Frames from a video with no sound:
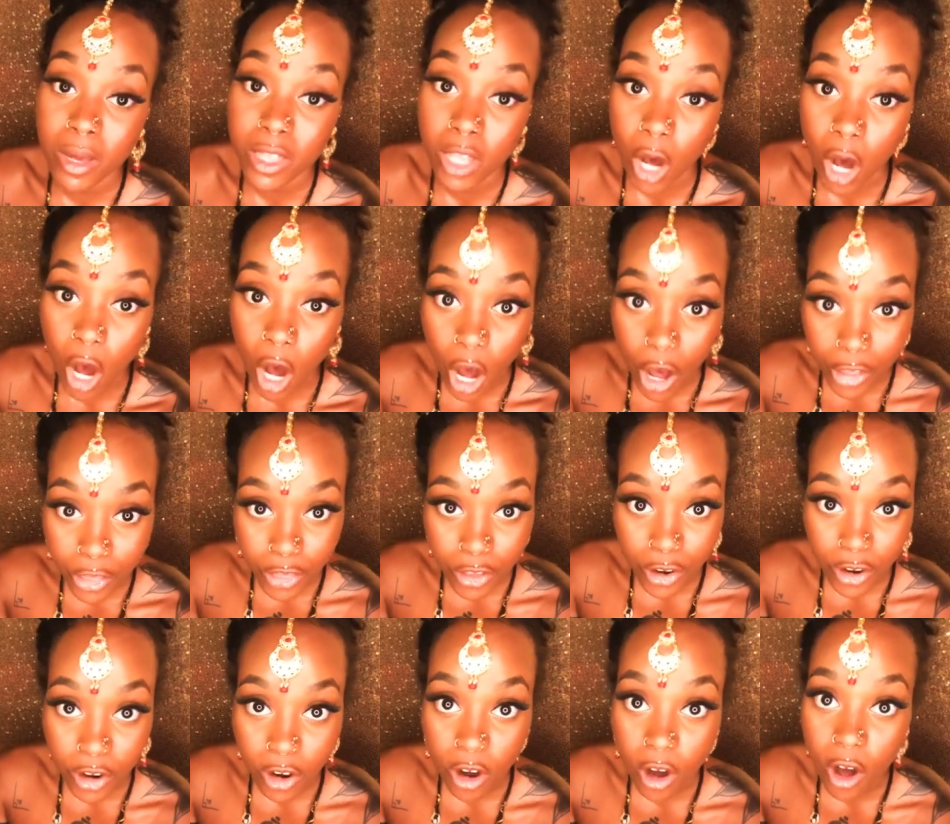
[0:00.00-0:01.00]
the
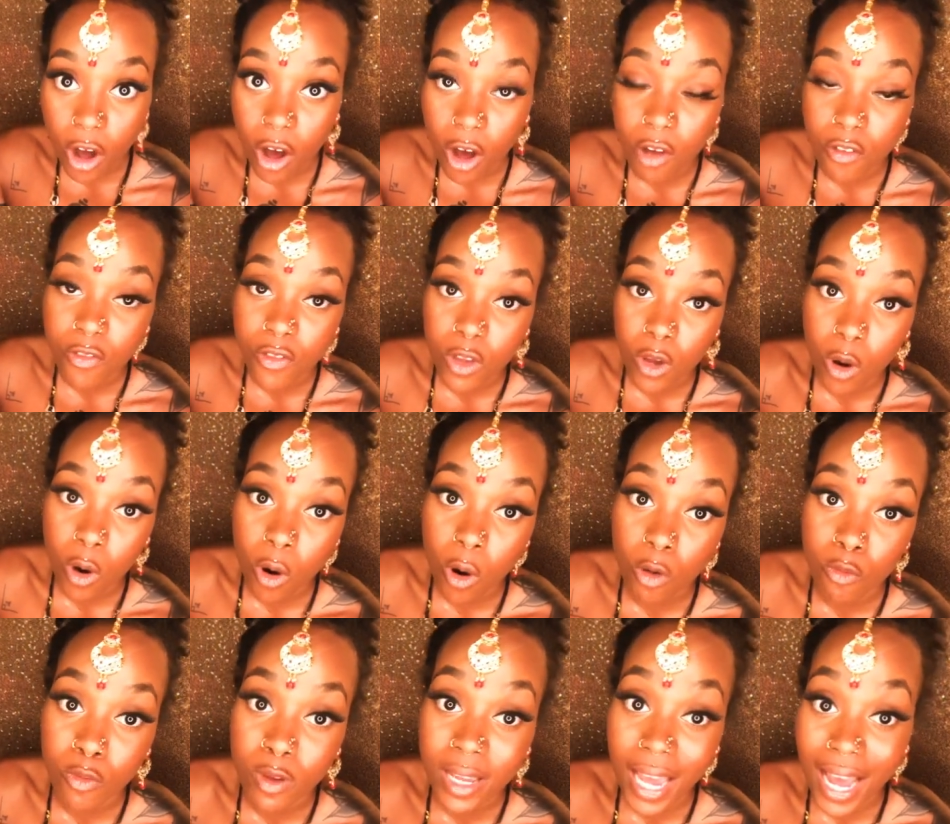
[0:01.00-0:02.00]
author of your
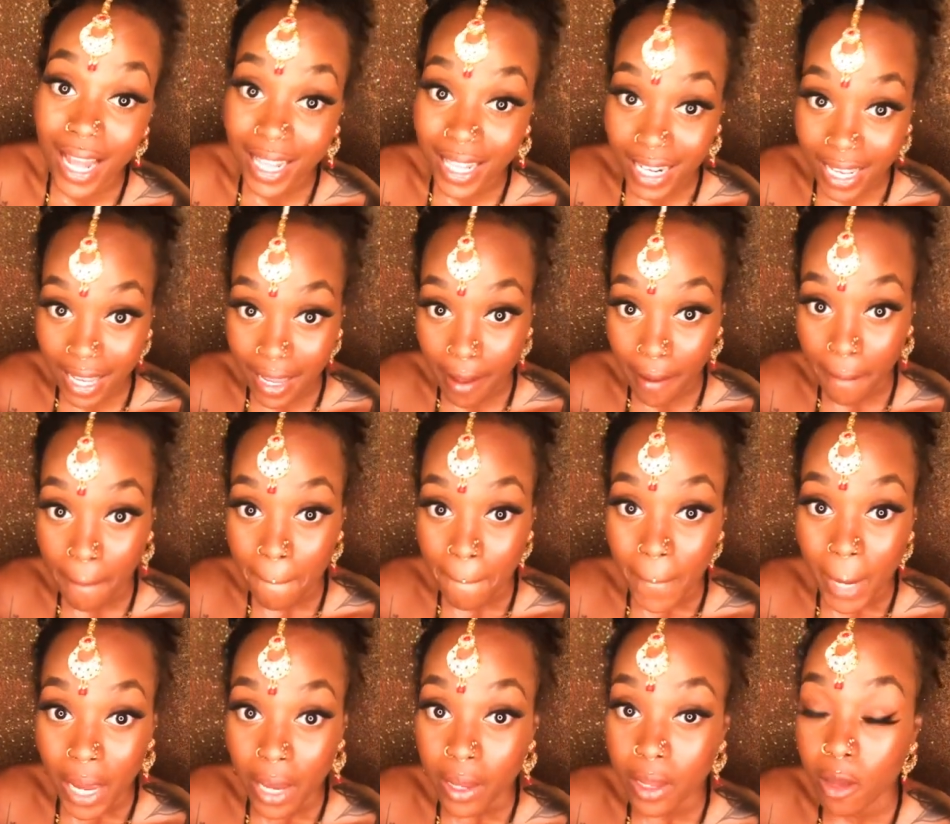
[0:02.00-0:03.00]
reality.
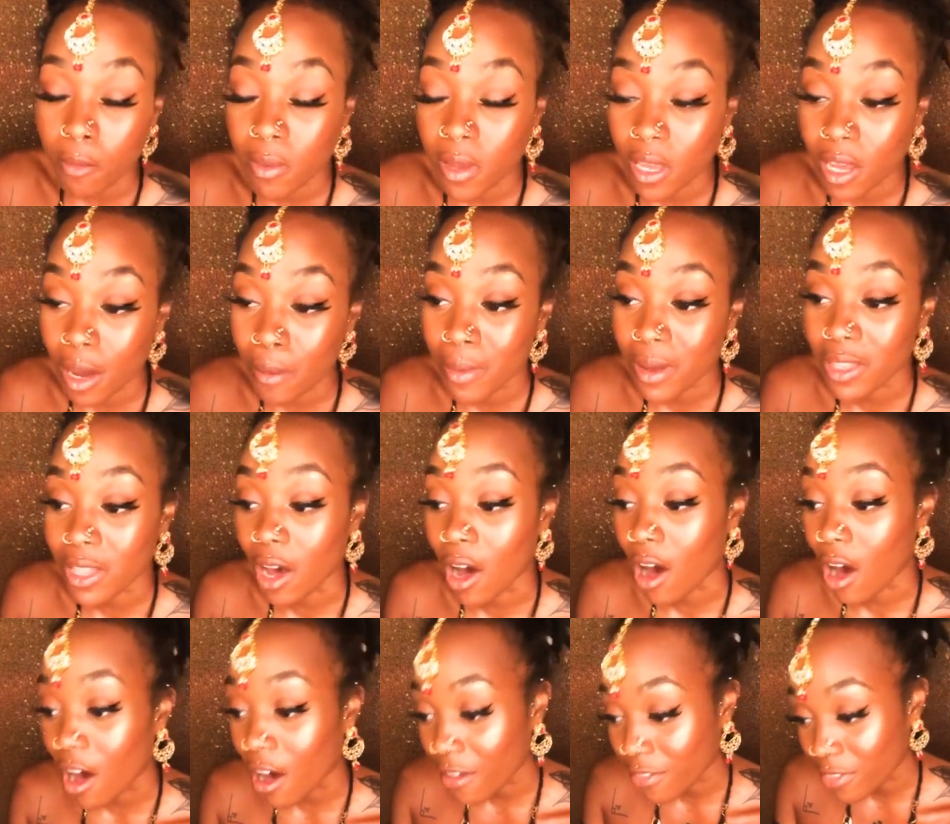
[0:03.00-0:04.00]
You're becoming the
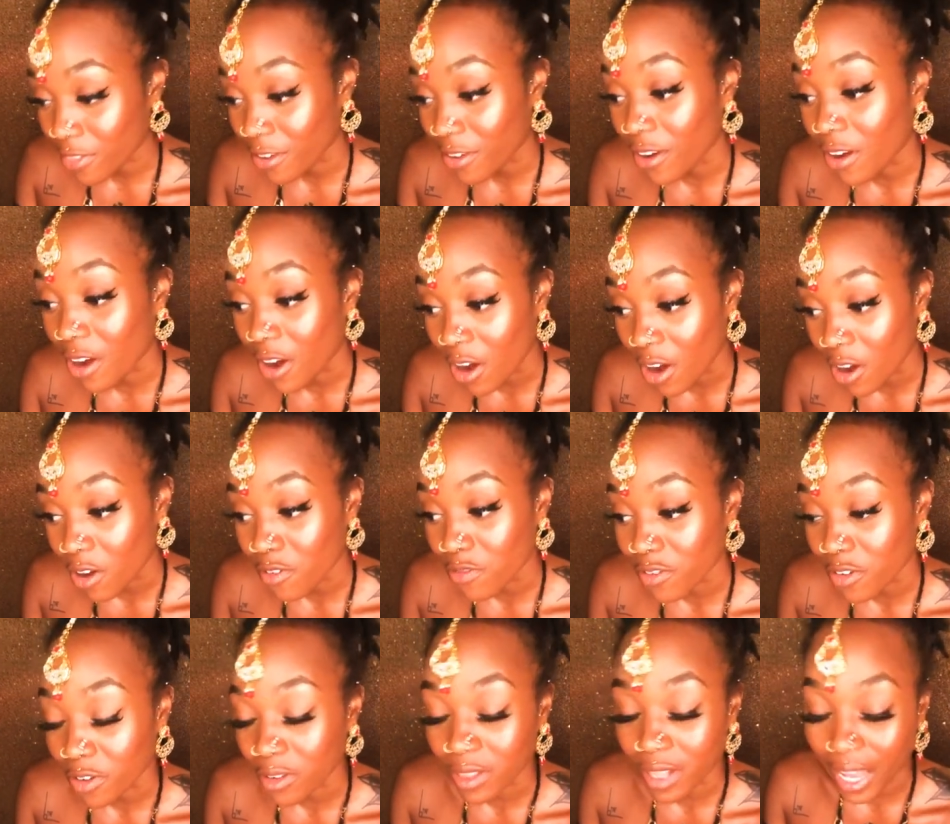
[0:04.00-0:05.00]
author of
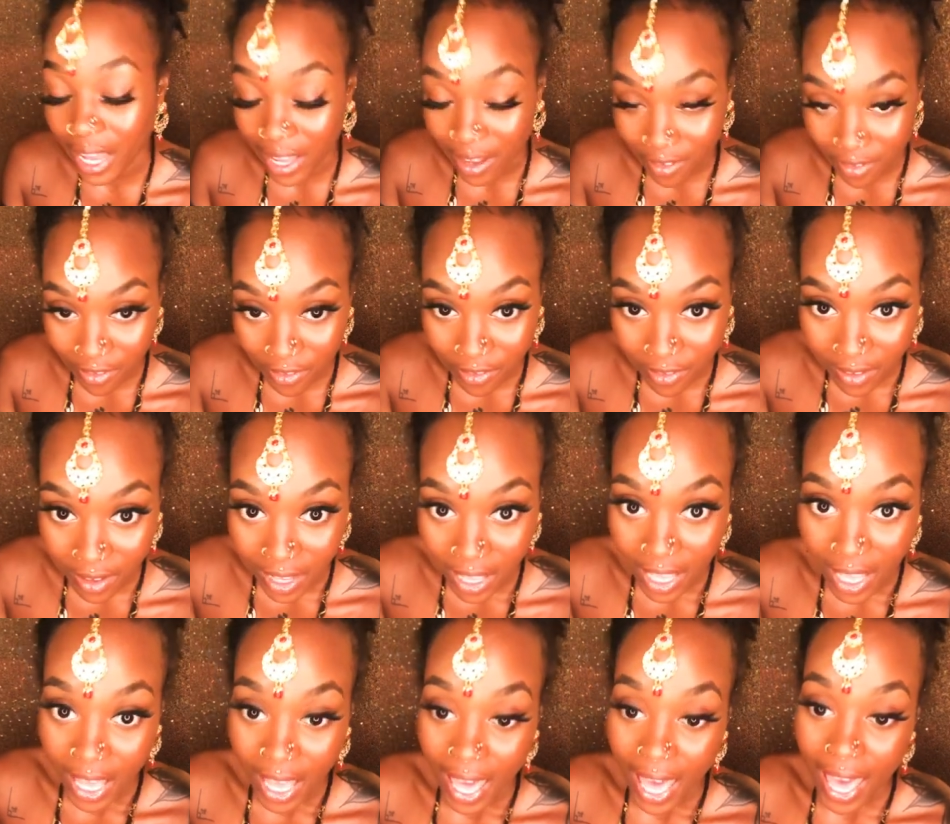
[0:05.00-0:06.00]
your life.
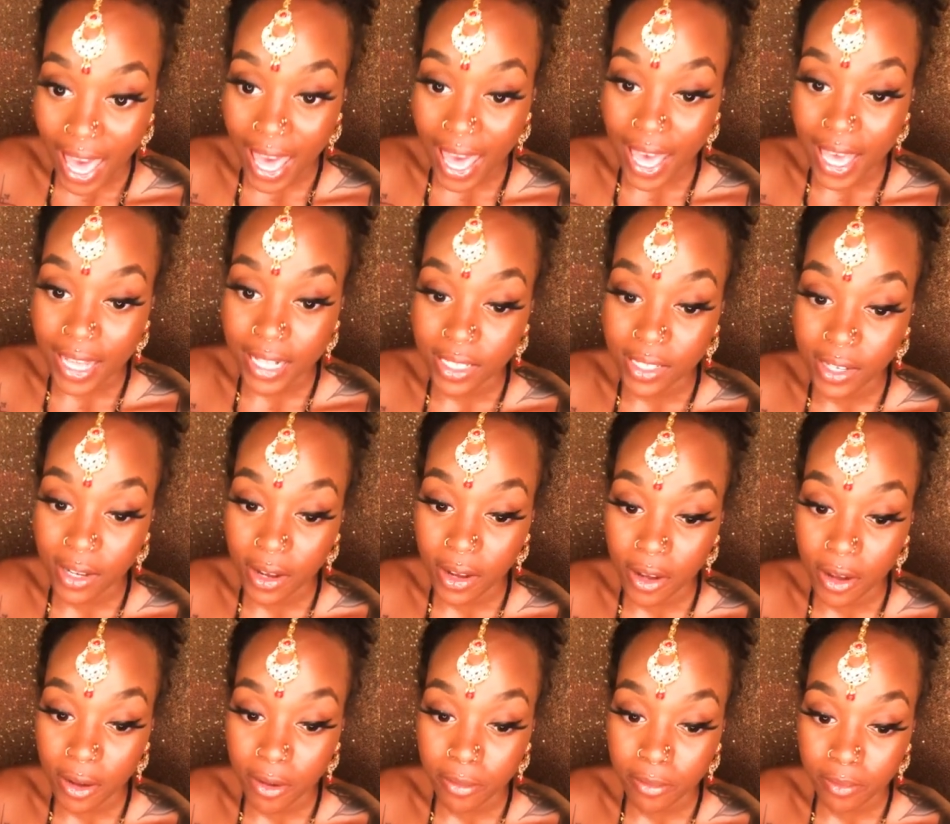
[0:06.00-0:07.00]
And
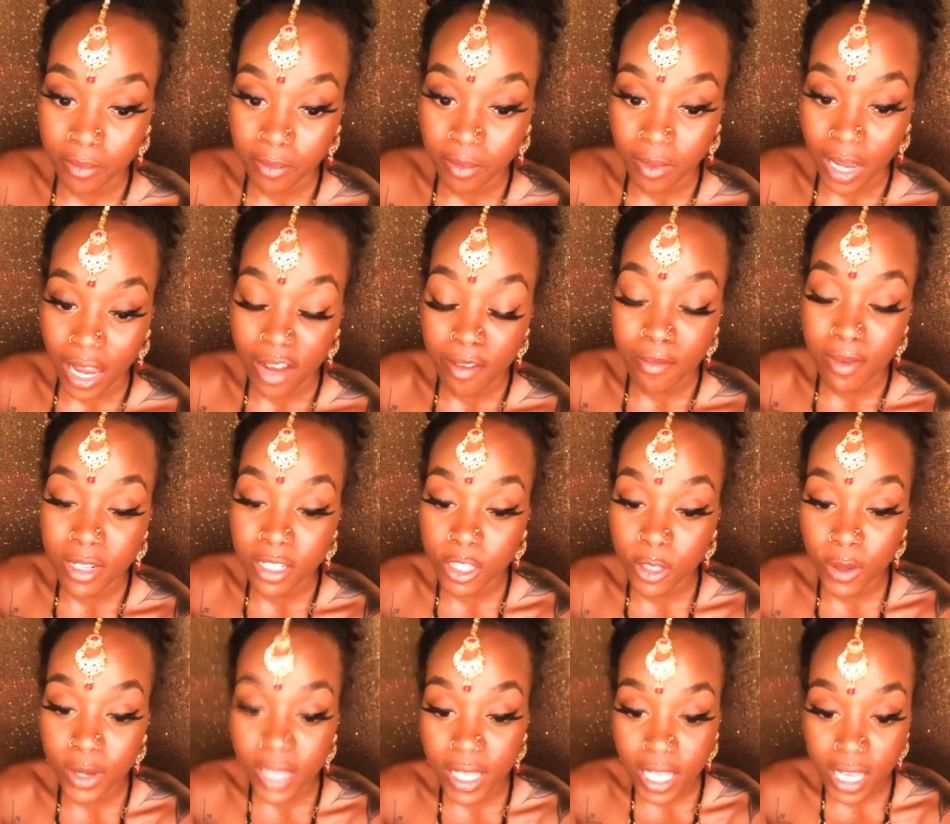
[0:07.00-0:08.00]
I've been
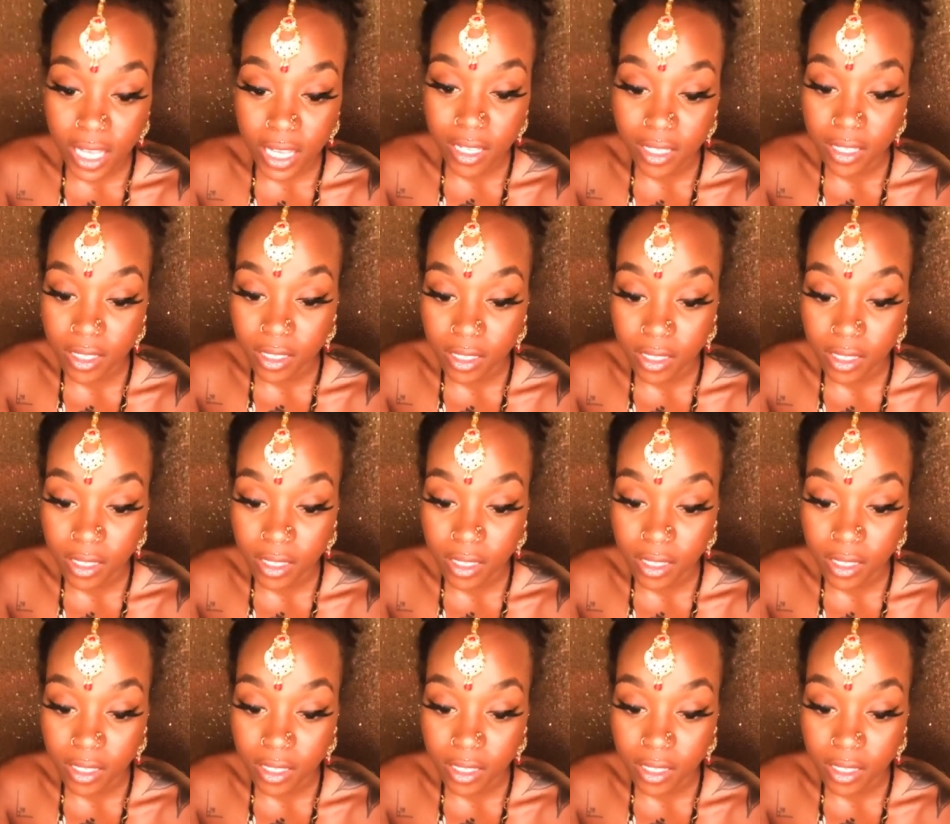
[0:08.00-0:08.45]
doing this